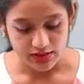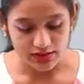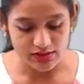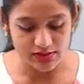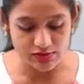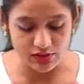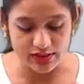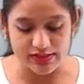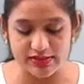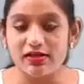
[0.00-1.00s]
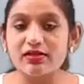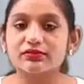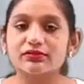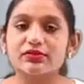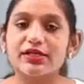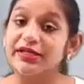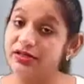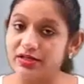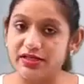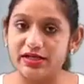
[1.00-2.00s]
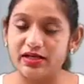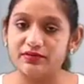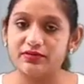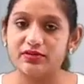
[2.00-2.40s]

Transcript: This is called as the inertia.